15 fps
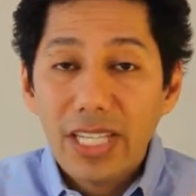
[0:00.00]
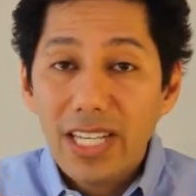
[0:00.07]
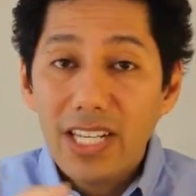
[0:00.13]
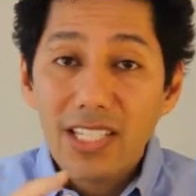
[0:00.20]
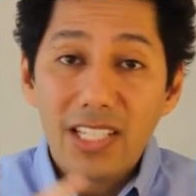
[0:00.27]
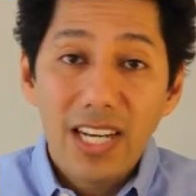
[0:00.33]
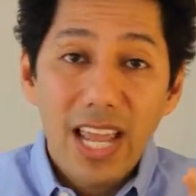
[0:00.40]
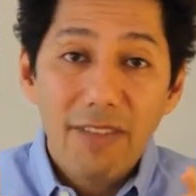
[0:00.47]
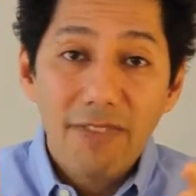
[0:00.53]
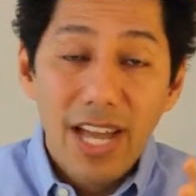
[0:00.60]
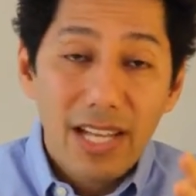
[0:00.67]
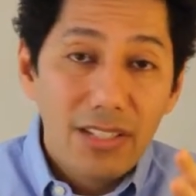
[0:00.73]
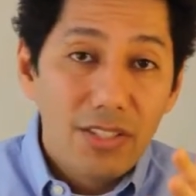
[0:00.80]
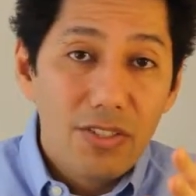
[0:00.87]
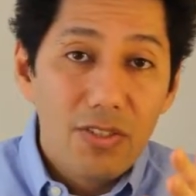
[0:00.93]
It doesn't have
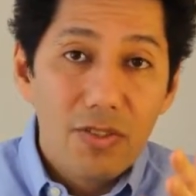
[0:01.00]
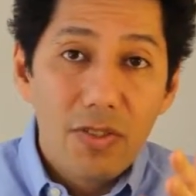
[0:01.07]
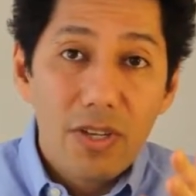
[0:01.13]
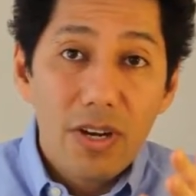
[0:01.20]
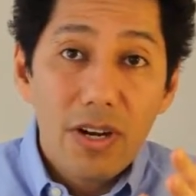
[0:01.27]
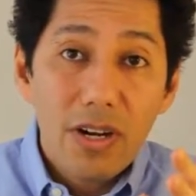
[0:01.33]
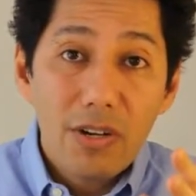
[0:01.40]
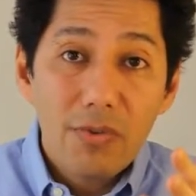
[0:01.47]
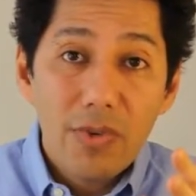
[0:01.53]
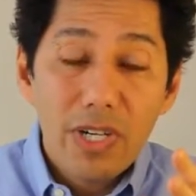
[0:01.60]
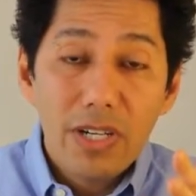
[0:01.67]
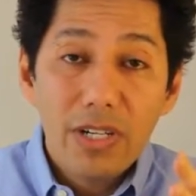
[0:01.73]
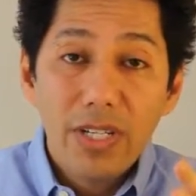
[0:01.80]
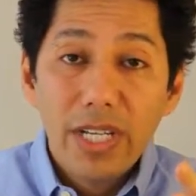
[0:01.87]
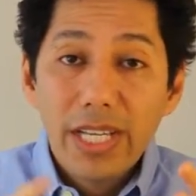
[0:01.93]
access to the
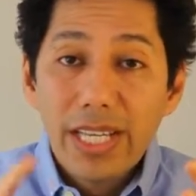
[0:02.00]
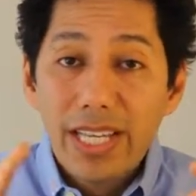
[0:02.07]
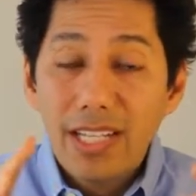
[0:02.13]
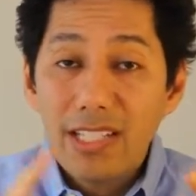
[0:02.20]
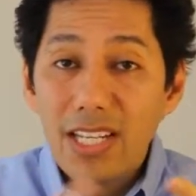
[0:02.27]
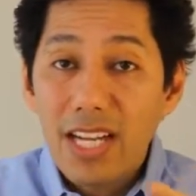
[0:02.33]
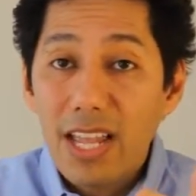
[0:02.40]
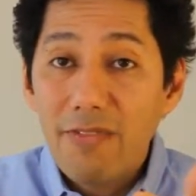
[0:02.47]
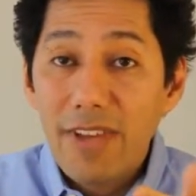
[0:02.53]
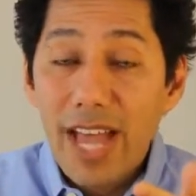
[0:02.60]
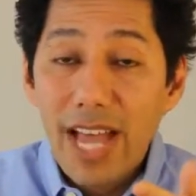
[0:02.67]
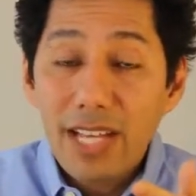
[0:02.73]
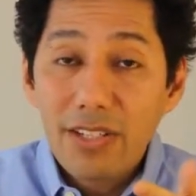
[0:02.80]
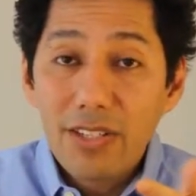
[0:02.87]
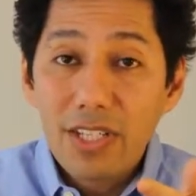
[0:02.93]
hardware, it doesn't have
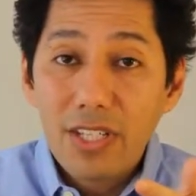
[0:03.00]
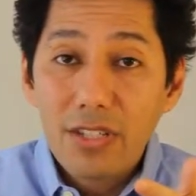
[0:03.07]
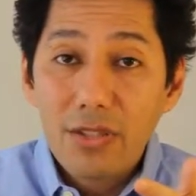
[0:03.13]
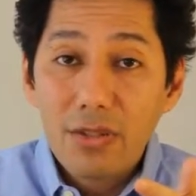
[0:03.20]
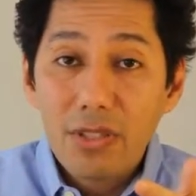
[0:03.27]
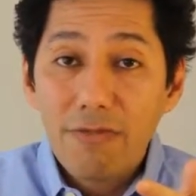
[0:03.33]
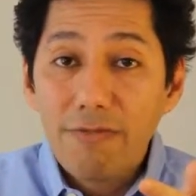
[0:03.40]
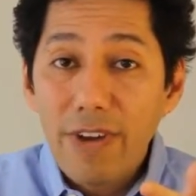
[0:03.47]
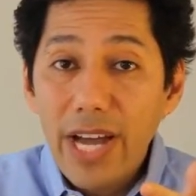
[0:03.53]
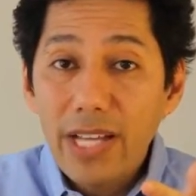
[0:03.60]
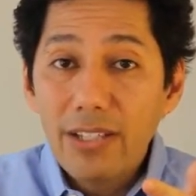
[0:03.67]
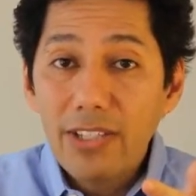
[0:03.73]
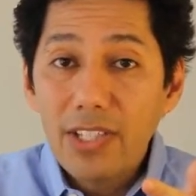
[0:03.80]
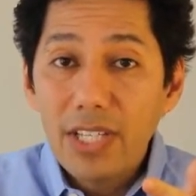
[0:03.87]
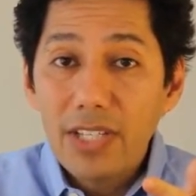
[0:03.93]
access to the
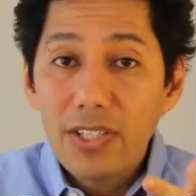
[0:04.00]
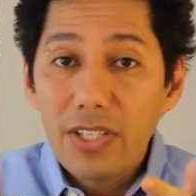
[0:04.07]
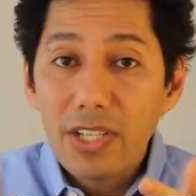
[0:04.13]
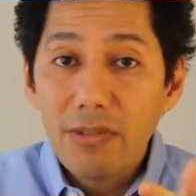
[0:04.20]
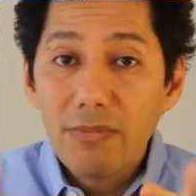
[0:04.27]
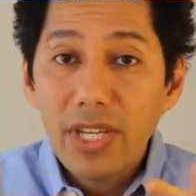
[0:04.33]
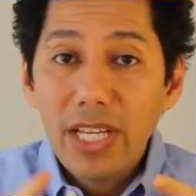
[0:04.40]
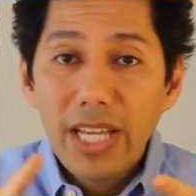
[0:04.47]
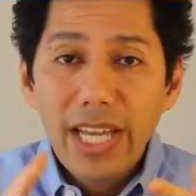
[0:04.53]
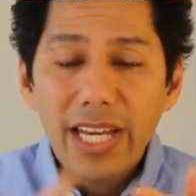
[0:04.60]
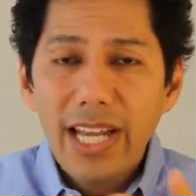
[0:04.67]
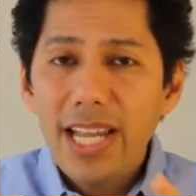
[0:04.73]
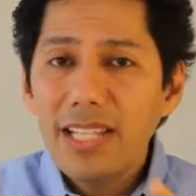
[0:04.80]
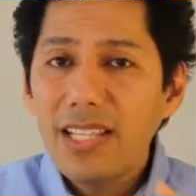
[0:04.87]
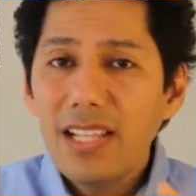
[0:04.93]
file system,
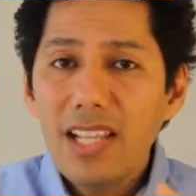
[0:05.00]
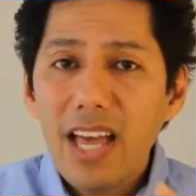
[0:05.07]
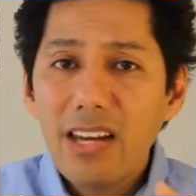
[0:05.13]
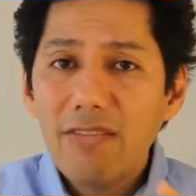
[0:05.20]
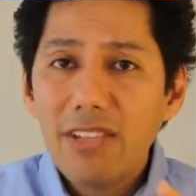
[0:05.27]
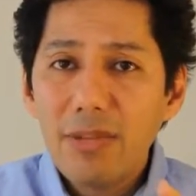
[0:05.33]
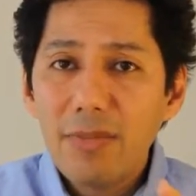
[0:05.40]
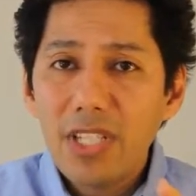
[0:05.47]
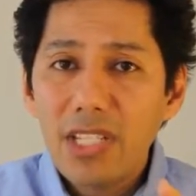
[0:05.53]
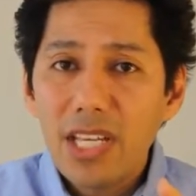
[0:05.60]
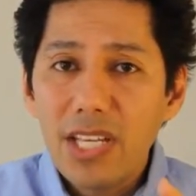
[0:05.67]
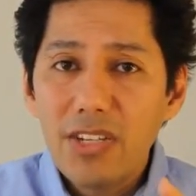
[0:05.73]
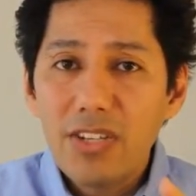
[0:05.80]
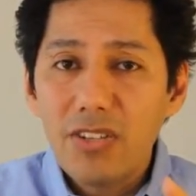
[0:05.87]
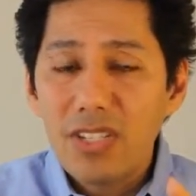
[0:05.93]
and it has a lot of
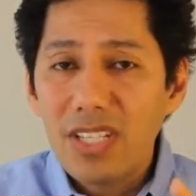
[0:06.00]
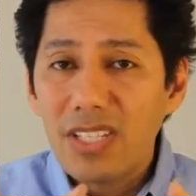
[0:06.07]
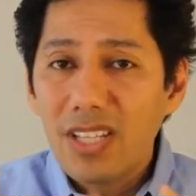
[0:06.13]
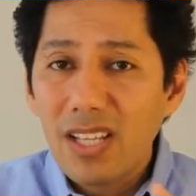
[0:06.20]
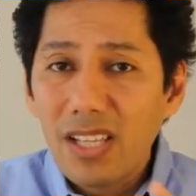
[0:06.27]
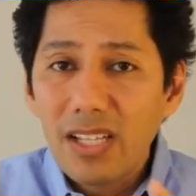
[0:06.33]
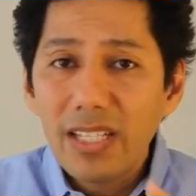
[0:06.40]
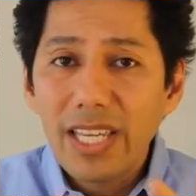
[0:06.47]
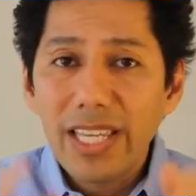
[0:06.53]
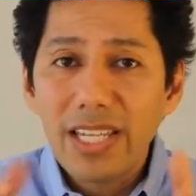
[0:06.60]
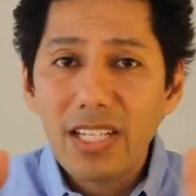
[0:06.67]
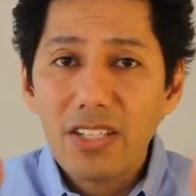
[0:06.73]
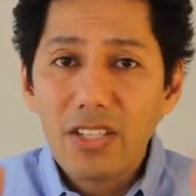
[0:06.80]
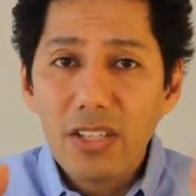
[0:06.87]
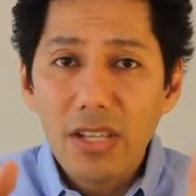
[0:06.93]
limitations. It's clunky
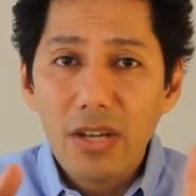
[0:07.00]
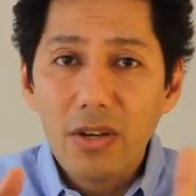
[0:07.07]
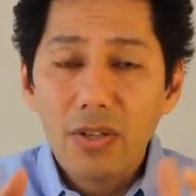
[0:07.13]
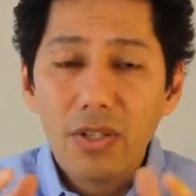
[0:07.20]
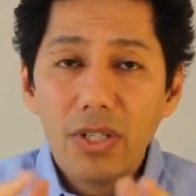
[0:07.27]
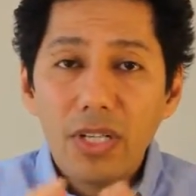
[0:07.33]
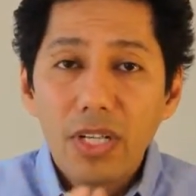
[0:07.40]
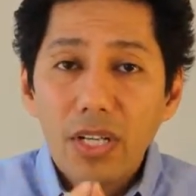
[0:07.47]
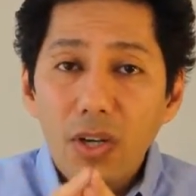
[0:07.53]
and it's slow.